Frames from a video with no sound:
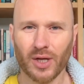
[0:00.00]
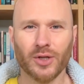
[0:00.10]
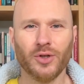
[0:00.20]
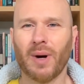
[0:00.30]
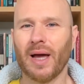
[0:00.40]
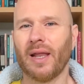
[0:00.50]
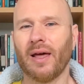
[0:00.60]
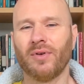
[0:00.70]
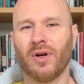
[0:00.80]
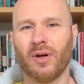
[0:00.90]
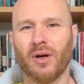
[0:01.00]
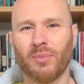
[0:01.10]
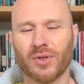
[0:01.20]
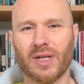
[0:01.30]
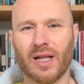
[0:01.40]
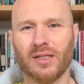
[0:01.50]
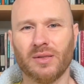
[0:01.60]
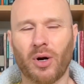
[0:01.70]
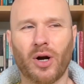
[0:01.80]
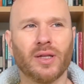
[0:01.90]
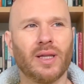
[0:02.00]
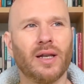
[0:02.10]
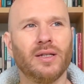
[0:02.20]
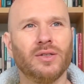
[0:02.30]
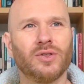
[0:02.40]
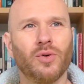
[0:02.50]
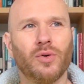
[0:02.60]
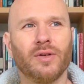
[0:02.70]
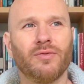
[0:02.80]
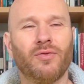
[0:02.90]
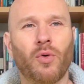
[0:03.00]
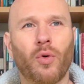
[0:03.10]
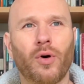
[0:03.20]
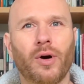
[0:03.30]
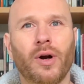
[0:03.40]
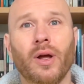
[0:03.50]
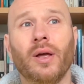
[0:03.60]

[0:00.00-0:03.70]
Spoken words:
You might have a personality part that is going for